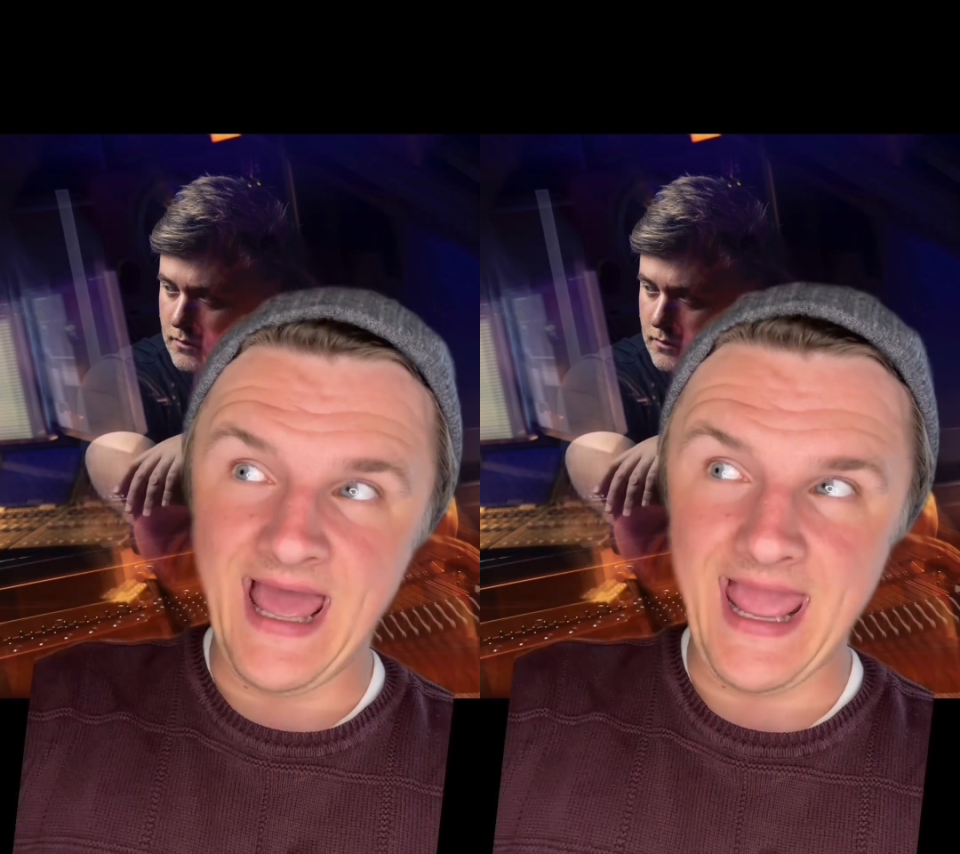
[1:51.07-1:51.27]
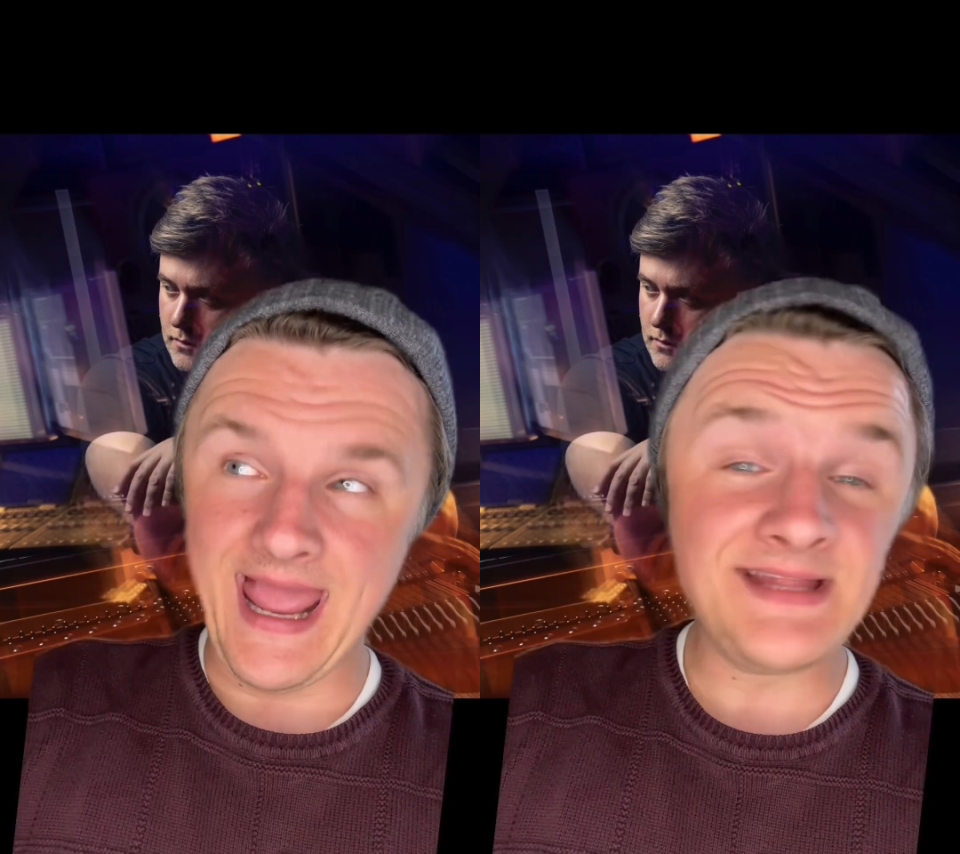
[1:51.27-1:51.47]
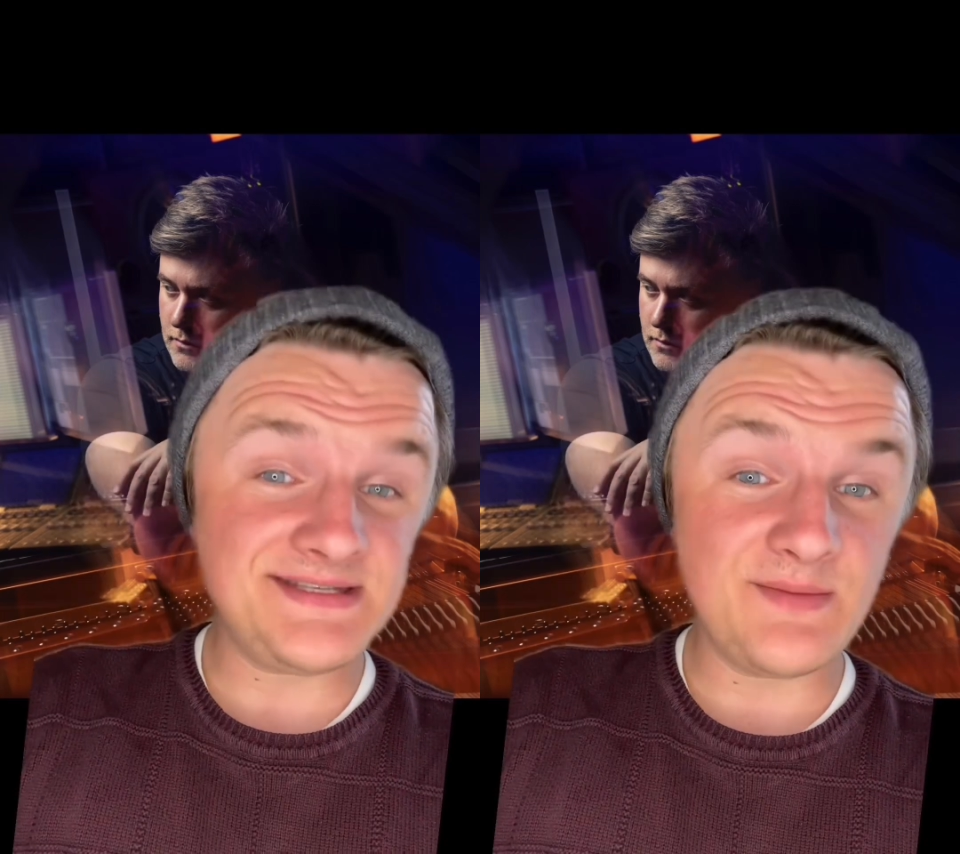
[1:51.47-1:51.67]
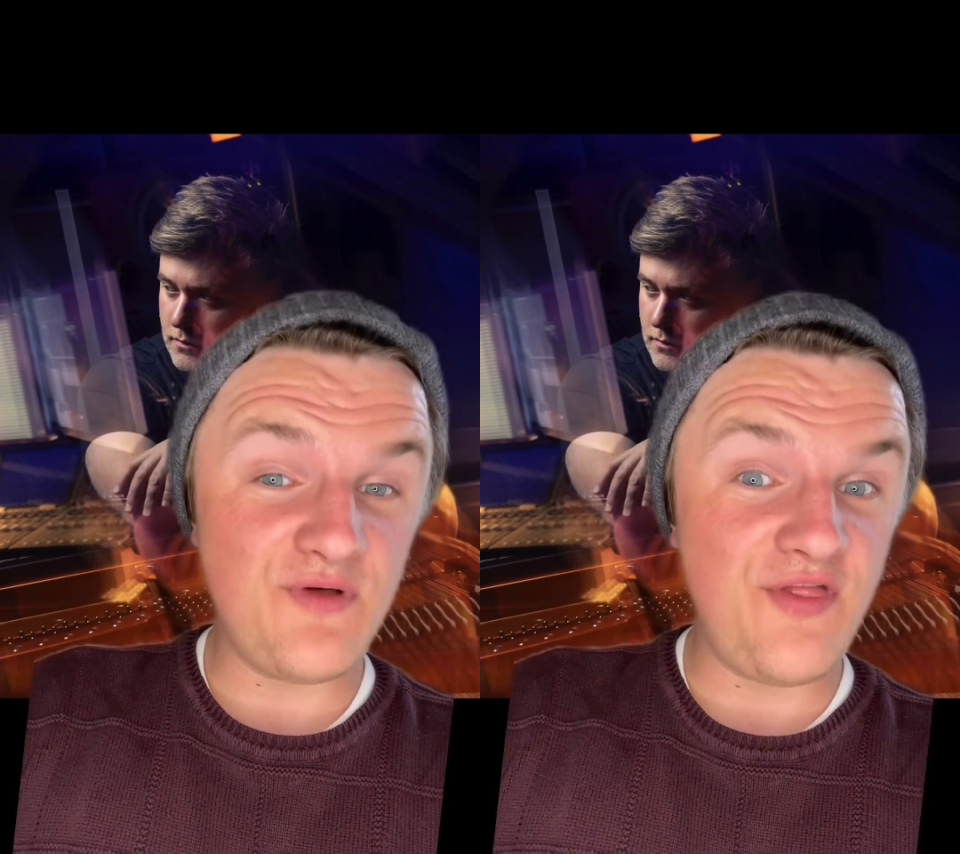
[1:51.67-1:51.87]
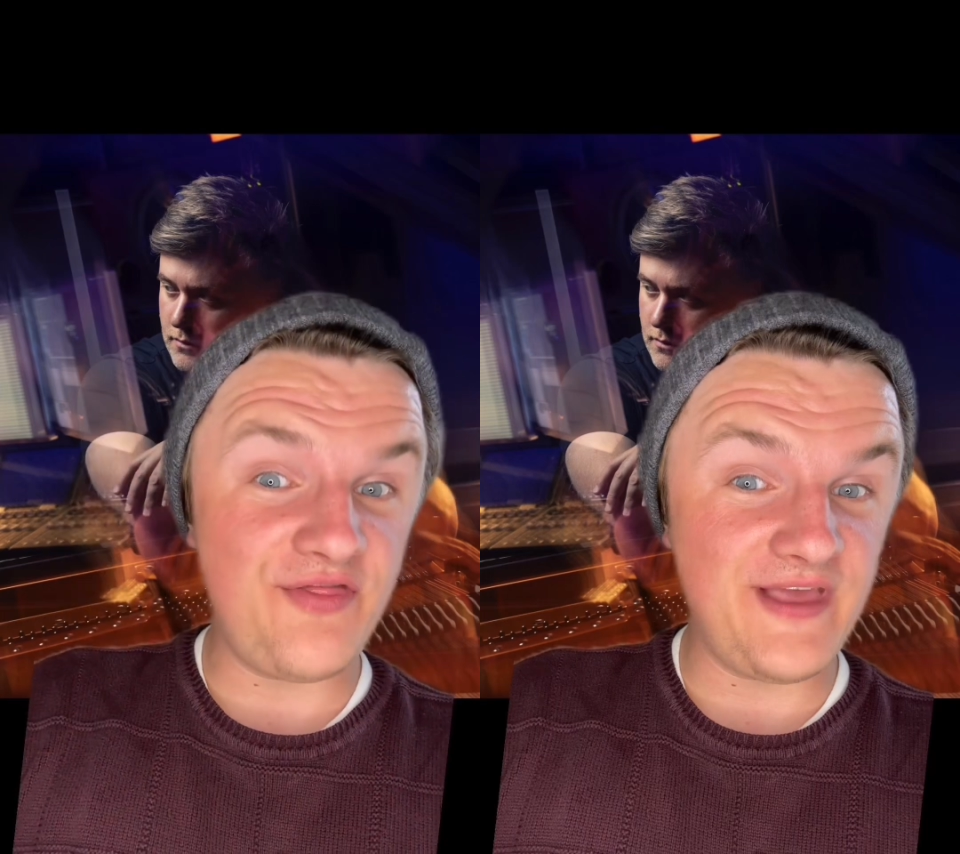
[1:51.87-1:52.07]
and some
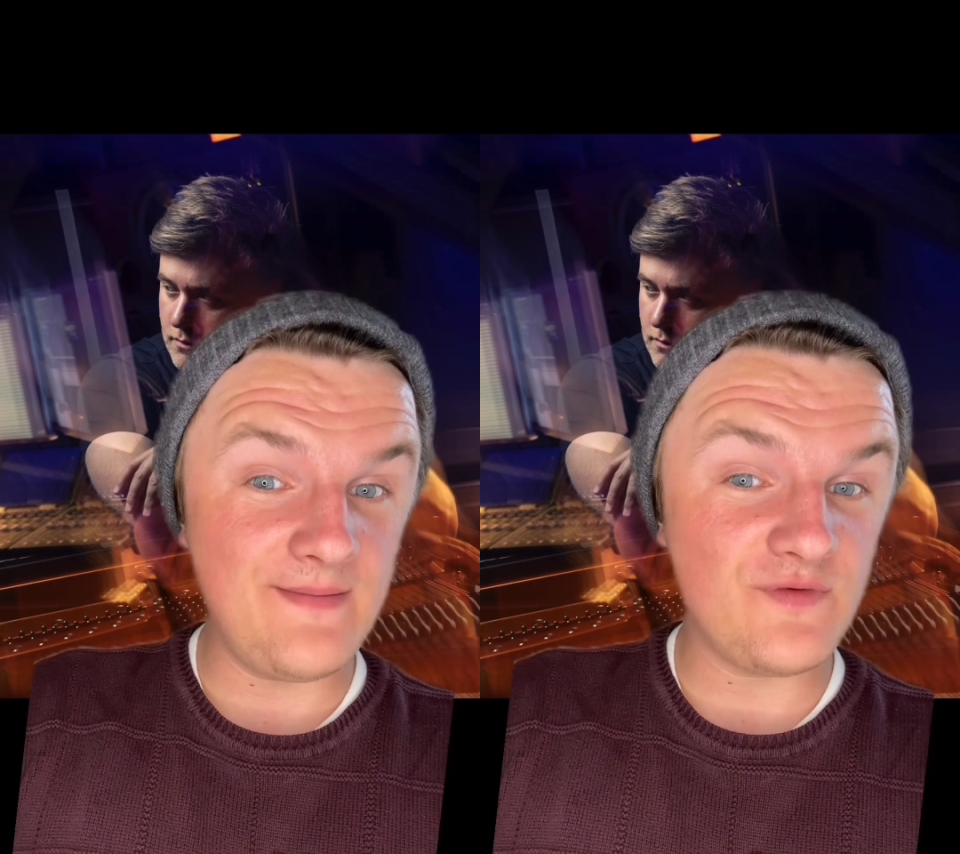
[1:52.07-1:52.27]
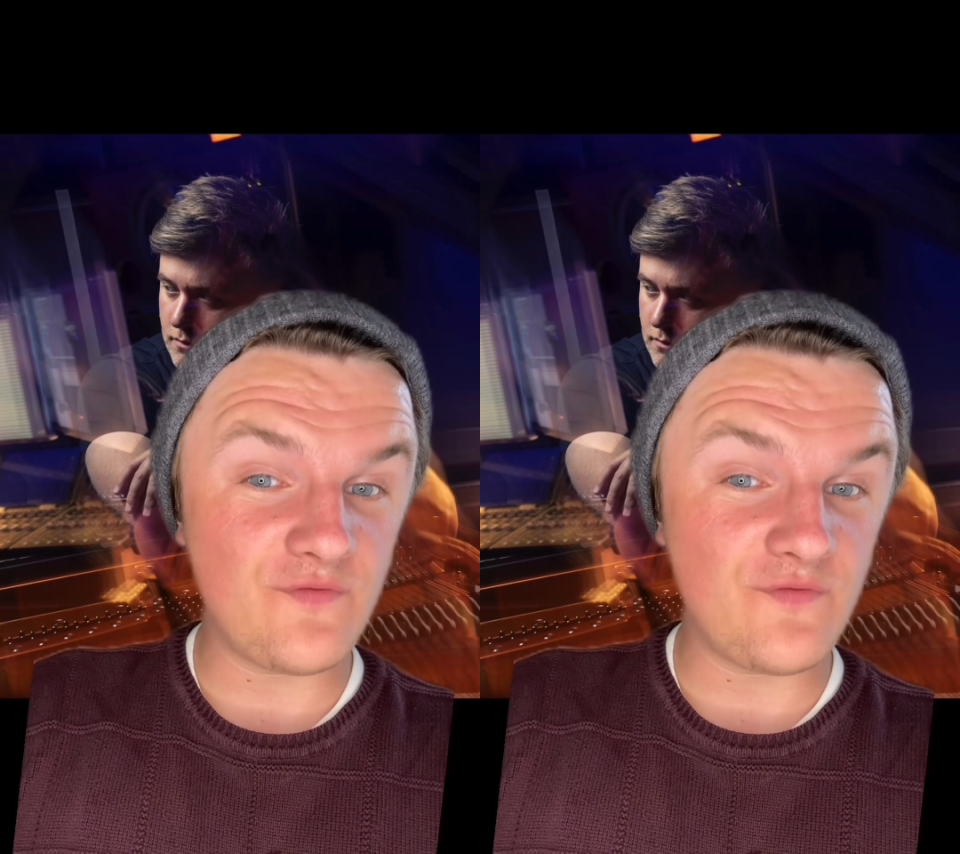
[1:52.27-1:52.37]
of the themes